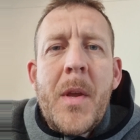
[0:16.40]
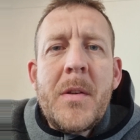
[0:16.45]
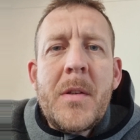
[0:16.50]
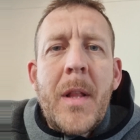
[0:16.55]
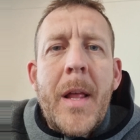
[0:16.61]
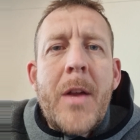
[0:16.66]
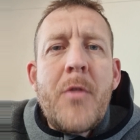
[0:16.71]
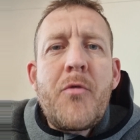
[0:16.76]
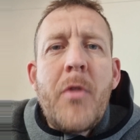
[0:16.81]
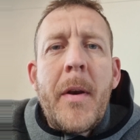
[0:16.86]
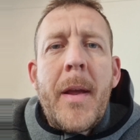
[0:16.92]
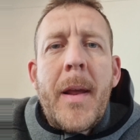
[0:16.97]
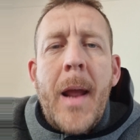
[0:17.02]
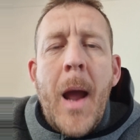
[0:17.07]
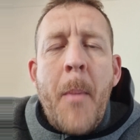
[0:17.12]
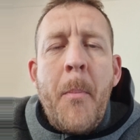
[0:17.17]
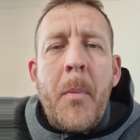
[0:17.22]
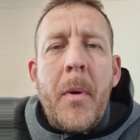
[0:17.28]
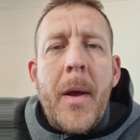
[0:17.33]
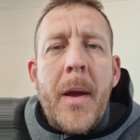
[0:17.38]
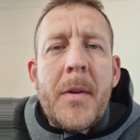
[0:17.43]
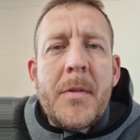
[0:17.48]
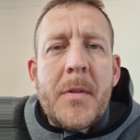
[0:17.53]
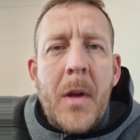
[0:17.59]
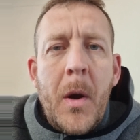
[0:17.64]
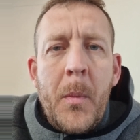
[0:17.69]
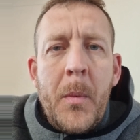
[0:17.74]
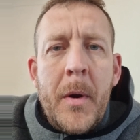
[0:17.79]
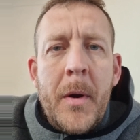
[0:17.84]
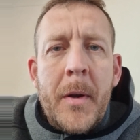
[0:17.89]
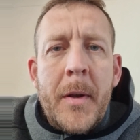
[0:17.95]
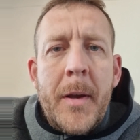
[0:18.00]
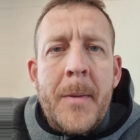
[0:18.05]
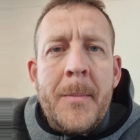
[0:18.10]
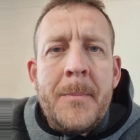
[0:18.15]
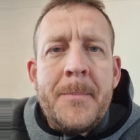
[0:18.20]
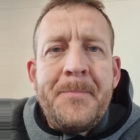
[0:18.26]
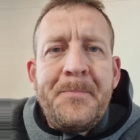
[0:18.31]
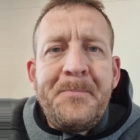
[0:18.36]
his electronic handbrake stopped
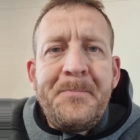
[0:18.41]
working.